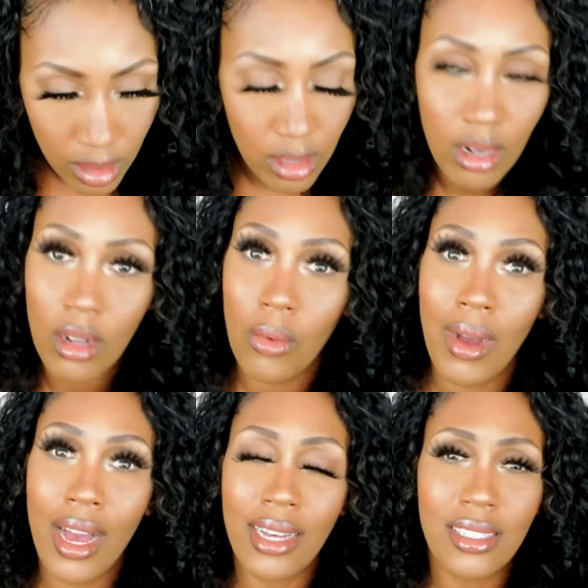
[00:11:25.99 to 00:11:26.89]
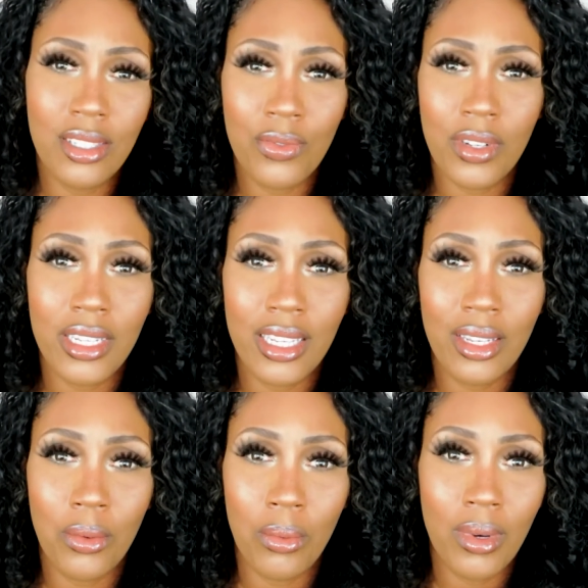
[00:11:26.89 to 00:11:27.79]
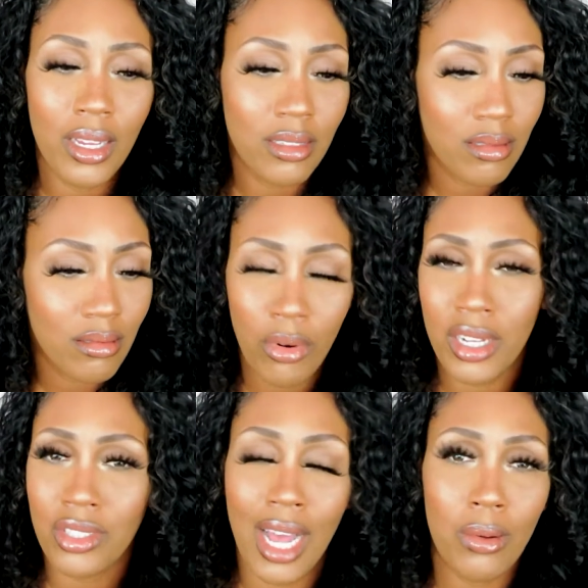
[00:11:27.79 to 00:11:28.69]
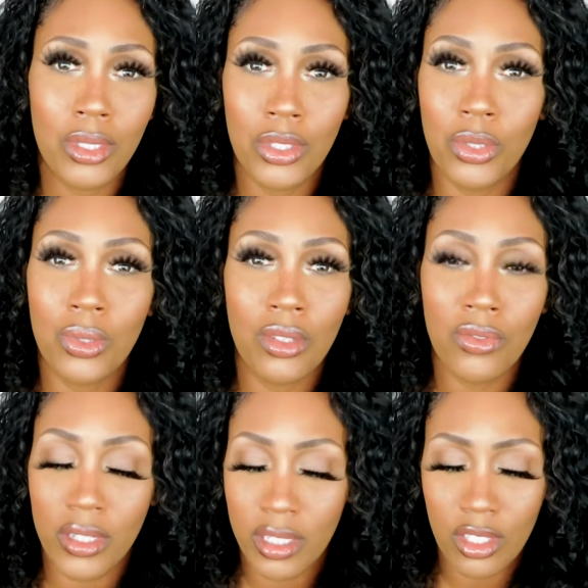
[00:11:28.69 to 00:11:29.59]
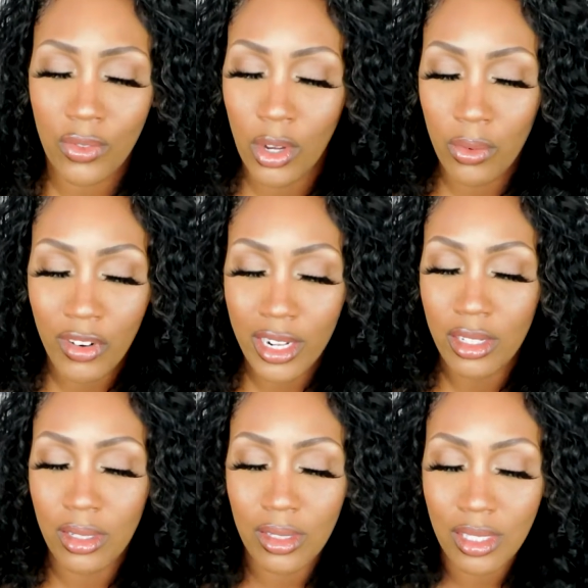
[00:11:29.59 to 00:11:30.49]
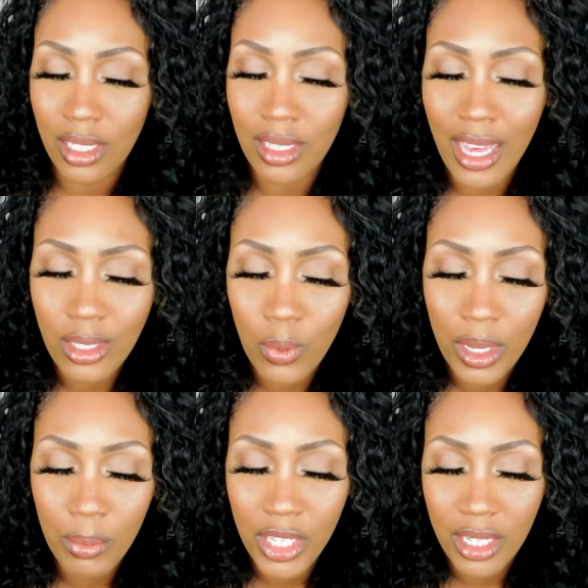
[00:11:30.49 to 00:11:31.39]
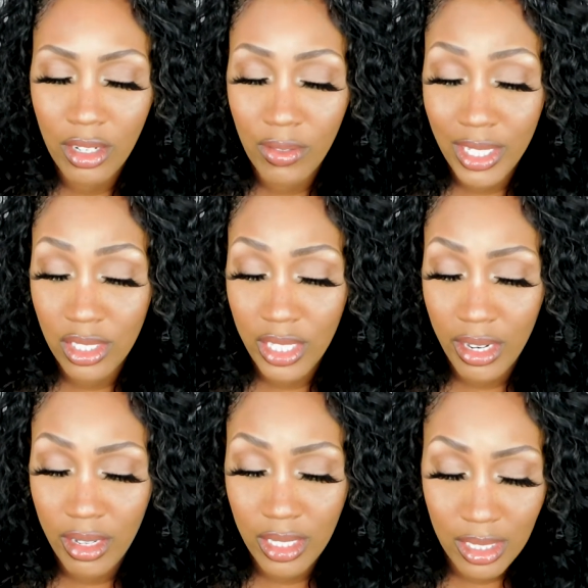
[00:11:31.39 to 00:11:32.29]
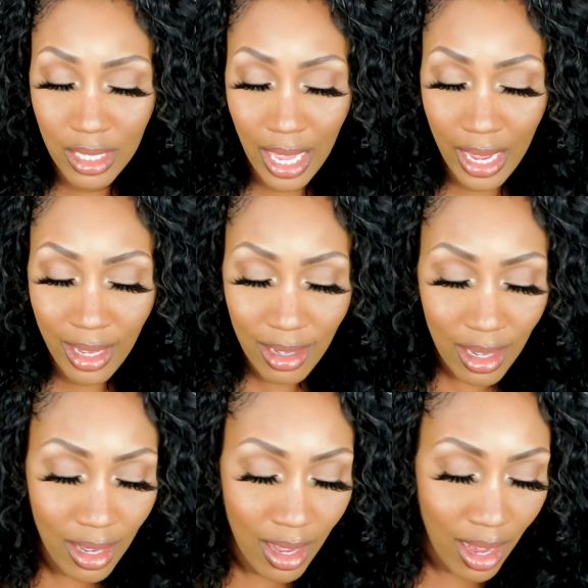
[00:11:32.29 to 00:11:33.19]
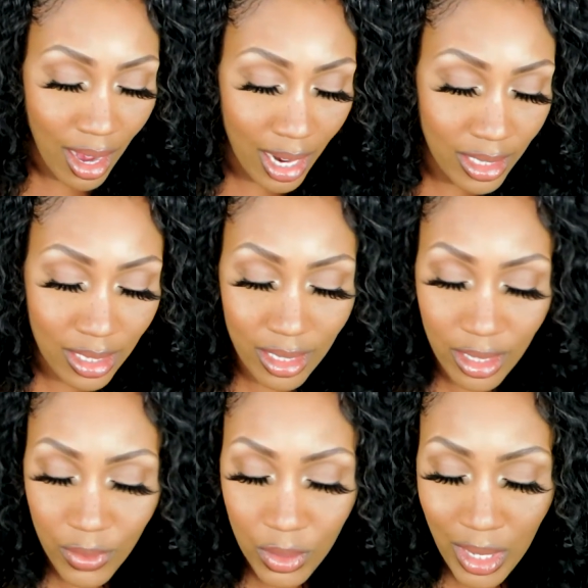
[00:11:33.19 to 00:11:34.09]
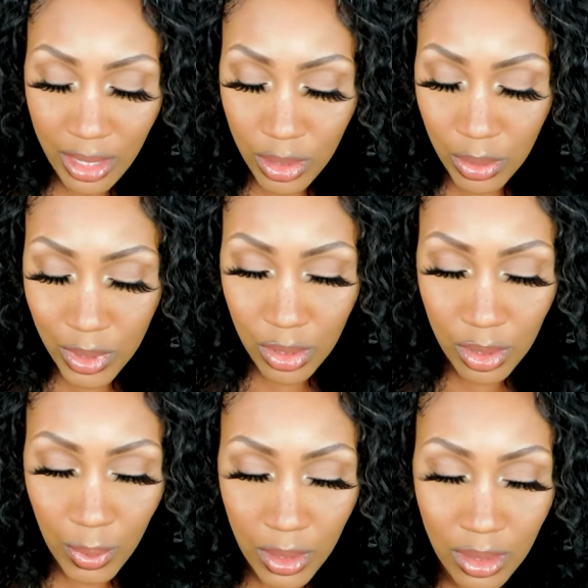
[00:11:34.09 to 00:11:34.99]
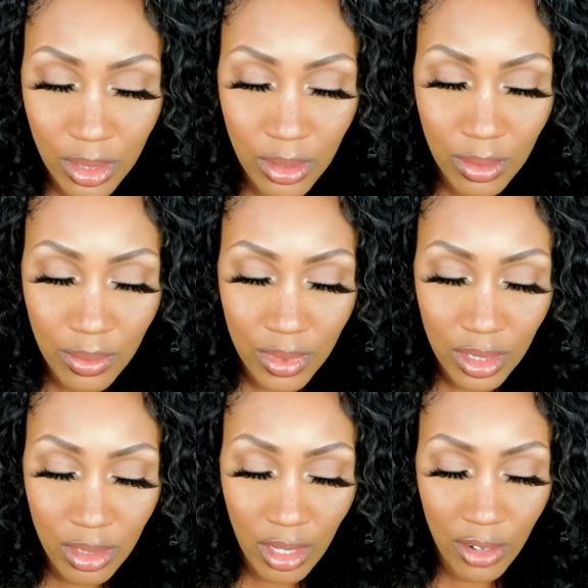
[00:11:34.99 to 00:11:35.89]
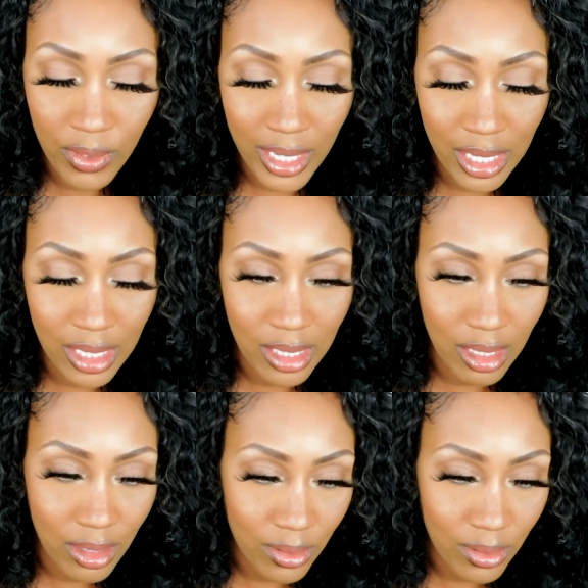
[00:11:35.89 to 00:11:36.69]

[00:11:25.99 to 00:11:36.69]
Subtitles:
Girl, why I just forget what brush I was using for these faux freckles. See, that's what being a vegetarian is like. Honestly, if you're not doing what you're supposed to, you start forgetting stuff.